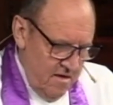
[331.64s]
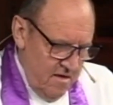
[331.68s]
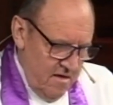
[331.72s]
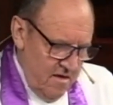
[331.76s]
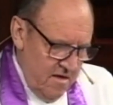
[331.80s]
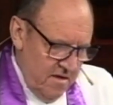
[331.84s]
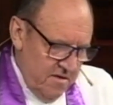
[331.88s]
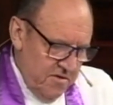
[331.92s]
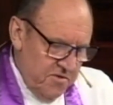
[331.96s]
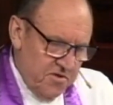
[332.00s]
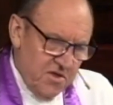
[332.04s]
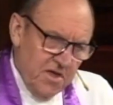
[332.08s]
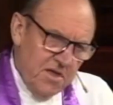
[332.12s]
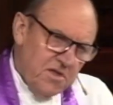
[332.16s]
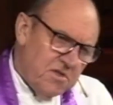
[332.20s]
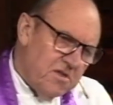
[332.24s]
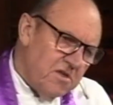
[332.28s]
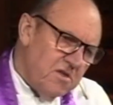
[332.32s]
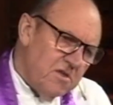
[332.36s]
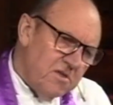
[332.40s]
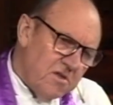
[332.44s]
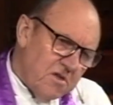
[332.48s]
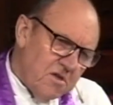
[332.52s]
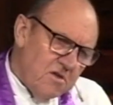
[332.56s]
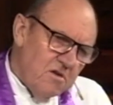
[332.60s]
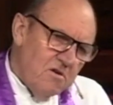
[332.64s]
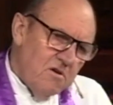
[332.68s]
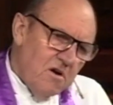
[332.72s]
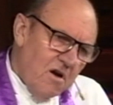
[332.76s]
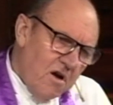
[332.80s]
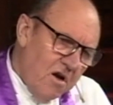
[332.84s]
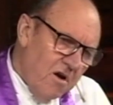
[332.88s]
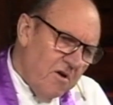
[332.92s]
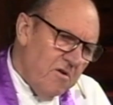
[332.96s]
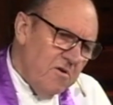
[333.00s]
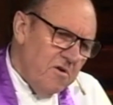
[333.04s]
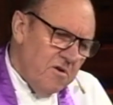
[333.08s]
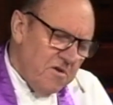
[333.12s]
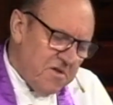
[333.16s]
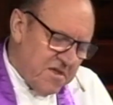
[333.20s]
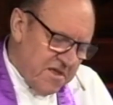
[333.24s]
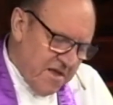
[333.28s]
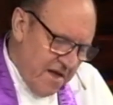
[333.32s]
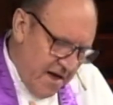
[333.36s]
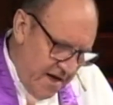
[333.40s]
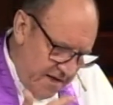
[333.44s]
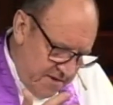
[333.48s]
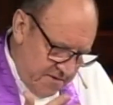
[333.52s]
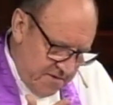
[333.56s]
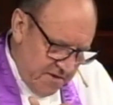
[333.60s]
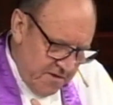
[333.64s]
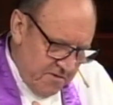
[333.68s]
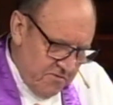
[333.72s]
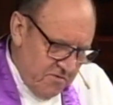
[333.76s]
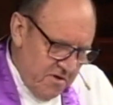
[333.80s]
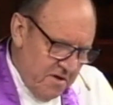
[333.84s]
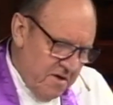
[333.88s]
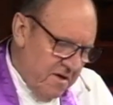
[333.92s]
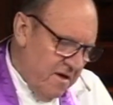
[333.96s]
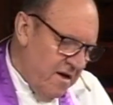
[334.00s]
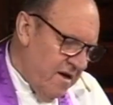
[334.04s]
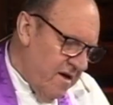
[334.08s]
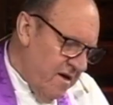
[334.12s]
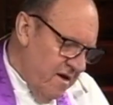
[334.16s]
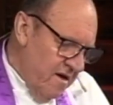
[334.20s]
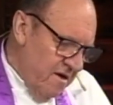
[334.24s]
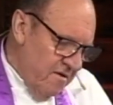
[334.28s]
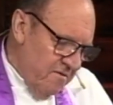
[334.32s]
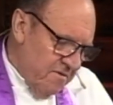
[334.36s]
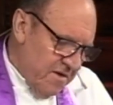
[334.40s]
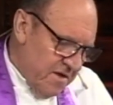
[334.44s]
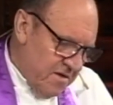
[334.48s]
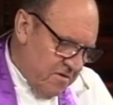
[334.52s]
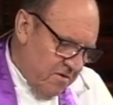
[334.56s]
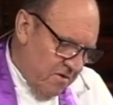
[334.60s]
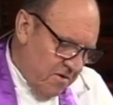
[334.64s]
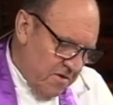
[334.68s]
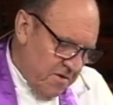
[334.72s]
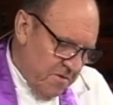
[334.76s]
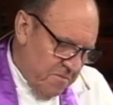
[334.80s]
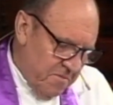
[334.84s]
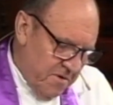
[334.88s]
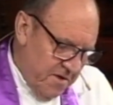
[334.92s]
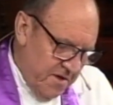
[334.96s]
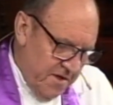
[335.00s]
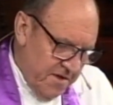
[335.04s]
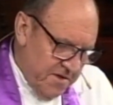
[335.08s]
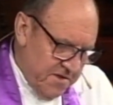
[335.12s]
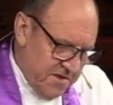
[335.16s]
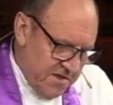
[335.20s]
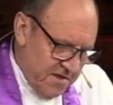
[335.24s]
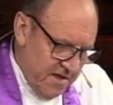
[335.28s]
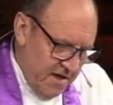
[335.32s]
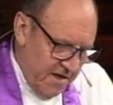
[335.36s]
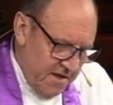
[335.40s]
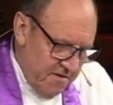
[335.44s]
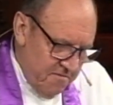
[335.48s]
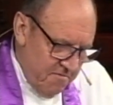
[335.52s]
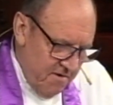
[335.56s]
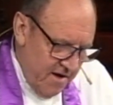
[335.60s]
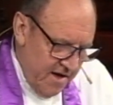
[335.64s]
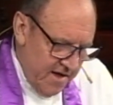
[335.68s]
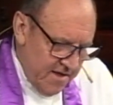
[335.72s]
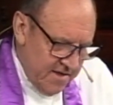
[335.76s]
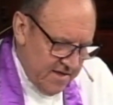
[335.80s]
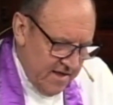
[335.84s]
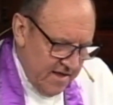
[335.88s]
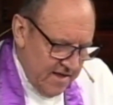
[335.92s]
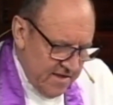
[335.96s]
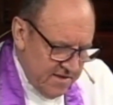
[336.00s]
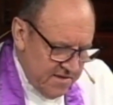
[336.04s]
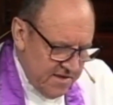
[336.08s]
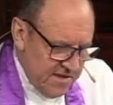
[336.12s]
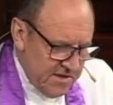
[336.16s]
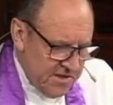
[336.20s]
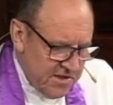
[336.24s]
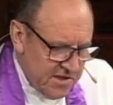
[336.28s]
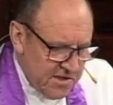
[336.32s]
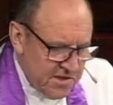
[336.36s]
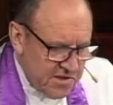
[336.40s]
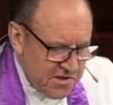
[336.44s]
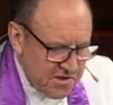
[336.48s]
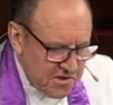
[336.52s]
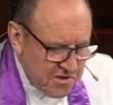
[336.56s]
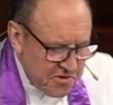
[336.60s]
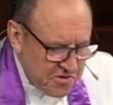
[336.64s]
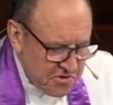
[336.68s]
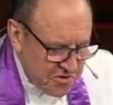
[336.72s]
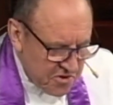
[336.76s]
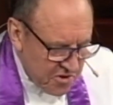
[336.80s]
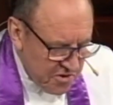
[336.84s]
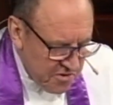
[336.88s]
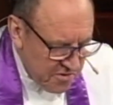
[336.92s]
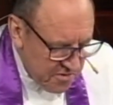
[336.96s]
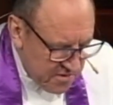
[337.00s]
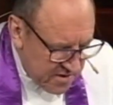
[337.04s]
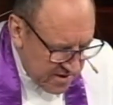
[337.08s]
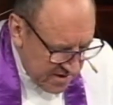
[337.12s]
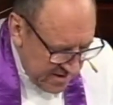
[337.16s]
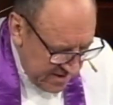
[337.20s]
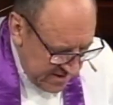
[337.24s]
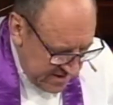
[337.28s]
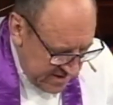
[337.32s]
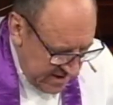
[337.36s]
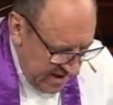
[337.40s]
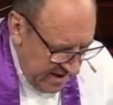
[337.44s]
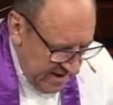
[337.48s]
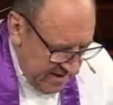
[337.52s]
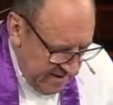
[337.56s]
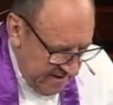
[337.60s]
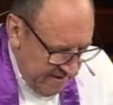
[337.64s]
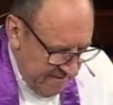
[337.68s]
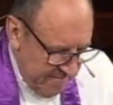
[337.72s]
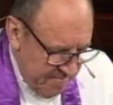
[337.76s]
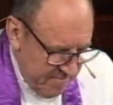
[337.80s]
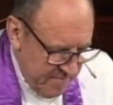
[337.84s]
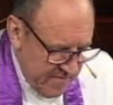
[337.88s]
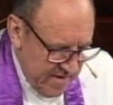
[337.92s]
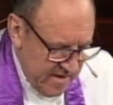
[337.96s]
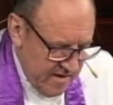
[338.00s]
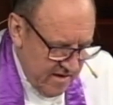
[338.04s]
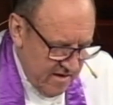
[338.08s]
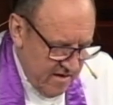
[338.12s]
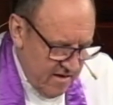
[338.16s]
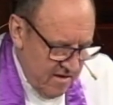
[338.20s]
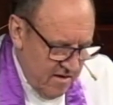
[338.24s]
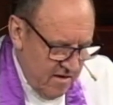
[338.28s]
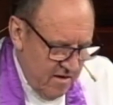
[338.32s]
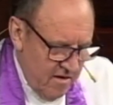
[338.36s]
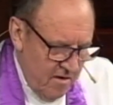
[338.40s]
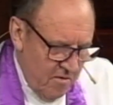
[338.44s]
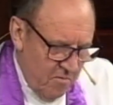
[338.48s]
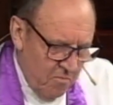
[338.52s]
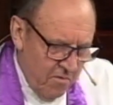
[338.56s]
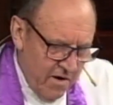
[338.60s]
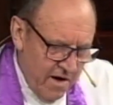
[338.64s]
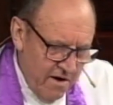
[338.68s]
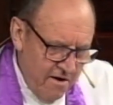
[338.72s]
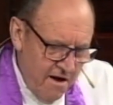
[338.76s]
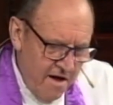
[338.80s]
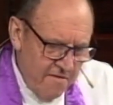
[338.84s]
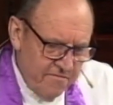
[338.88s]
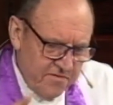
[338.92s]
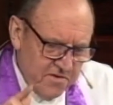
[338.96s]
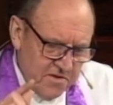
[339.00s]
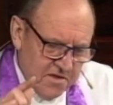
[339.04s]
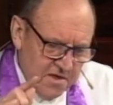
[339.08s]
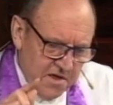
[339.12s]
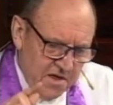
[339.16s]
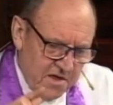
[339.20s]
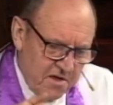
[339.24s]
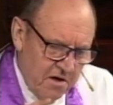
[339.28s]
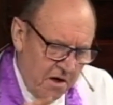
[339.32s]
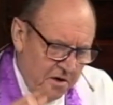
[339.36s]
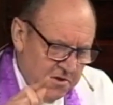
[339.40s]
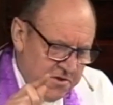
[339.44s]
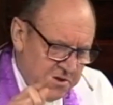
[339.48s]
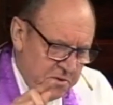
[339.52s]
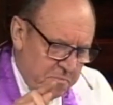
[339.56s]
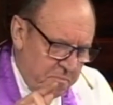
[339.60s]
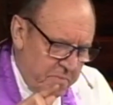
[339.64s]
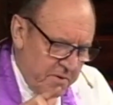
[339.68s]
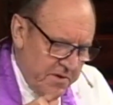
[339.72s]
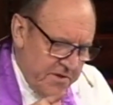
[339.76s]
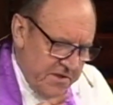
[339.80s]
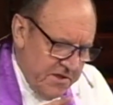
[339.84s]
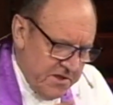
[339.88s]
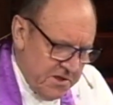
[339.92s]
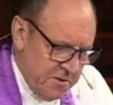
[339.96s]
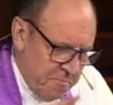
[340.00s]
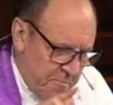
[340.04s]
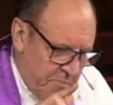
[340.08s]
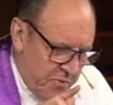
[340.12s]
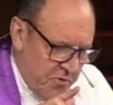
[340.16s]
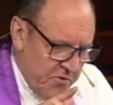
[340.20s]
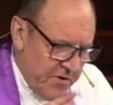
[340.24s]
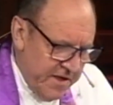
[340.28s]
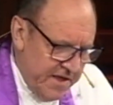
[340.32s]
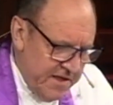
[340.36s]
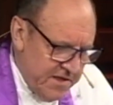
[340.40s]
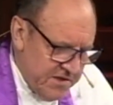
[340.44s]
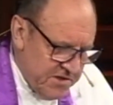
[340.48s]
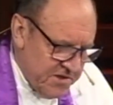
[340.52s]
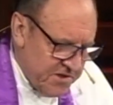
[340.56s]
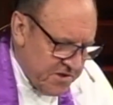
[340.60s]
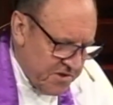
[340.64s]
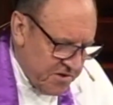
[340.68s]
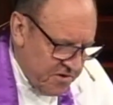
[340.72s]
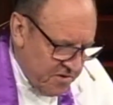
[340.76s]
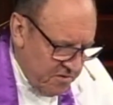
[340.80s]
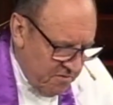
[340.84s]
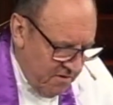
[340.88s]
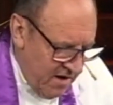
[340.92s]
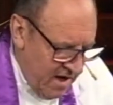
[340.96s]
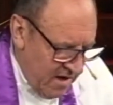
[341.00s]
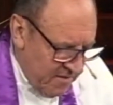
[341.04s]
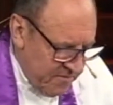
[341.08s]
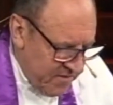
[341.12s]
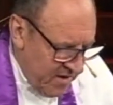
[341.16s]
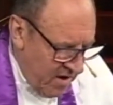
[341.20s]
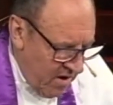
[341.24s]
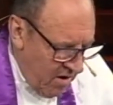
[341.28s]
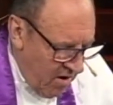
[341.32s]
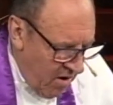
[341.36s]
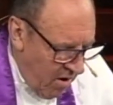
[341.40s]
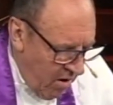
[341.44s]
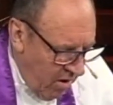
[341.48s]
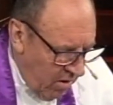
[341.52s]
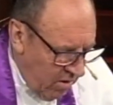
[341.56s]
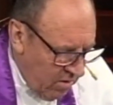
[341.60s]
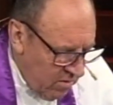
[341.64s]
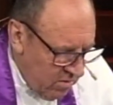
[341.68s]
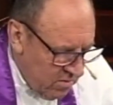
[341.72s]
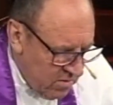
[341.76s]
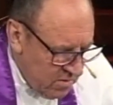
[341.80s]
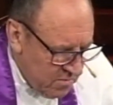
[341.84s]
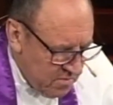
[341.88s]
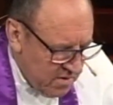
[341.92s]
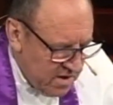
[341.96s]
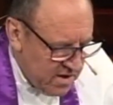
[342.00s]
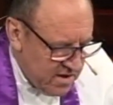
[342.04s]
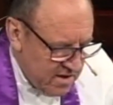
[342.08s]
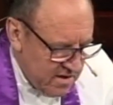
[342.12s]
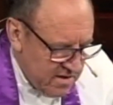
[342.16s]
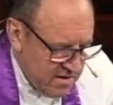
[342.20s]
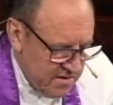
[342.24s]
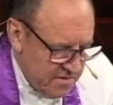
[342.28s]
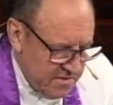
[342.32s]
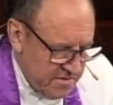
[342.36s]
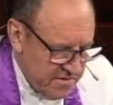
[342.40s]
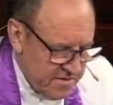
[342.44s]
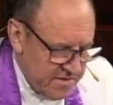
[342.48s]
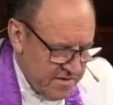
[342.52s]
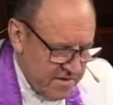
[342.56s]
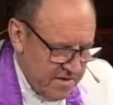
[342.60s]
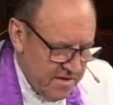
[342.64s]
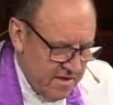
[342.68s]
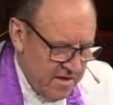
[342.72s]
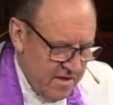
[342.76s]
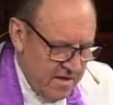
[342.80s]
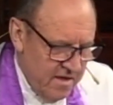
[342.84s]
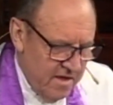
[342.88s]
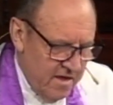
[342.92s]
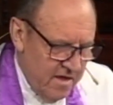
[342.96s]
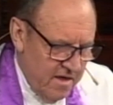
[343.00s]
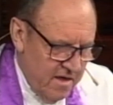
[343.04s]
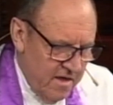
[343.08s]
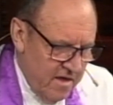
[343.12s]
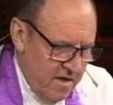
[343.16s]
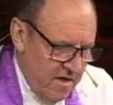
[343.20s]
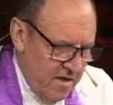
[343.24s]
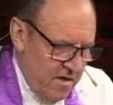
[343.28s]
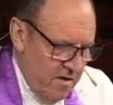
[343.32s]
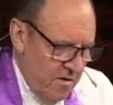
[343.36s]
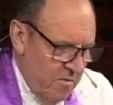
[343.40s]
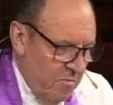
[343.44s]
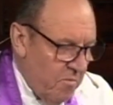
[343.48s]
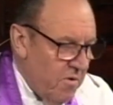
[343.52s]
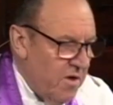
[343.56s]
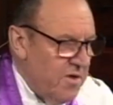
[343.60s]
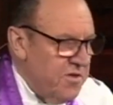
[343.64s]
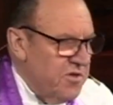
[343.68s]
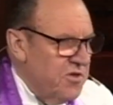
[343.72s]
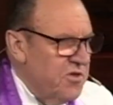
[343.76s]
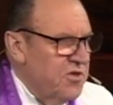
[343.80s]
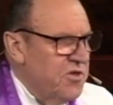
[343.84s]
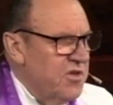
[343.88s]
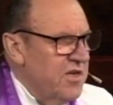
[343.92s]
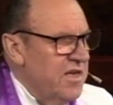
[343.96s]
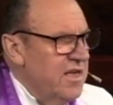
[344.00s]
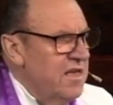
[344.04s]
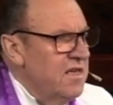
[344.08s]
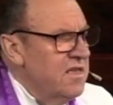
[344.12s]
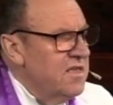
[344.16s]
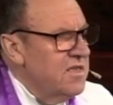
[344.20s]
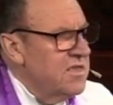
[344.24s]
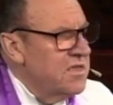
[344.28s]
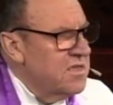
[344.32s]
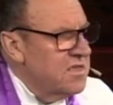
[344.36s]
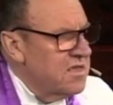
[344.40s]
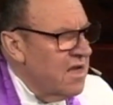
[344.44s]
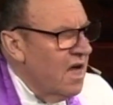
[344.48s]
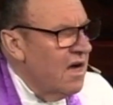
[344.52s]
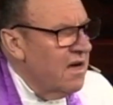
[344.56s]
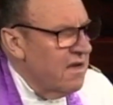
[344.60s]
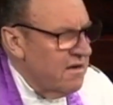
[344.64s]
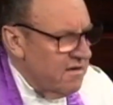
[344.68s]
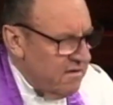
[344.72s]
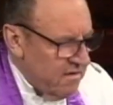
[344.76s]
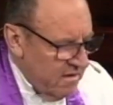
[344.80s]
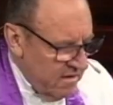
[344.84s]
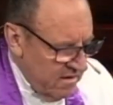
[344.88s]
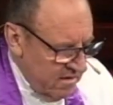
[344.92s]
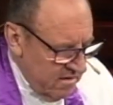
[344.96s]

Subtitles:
And Jesus concludes that, you recall the words that I read, "This is the truth," he said. "Wherever the gospel is preached throughout the whole world, what she has done